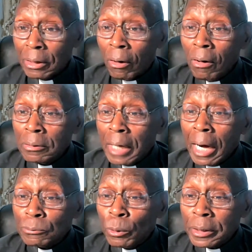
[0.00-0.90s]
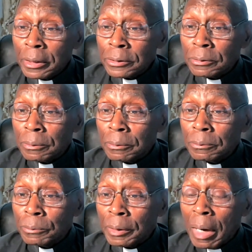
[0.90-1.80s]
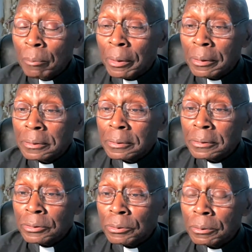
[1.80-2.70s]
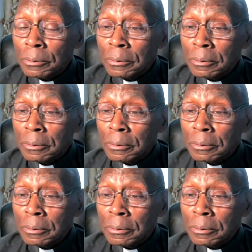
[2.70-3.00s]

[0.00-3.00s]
all God wants us to remember to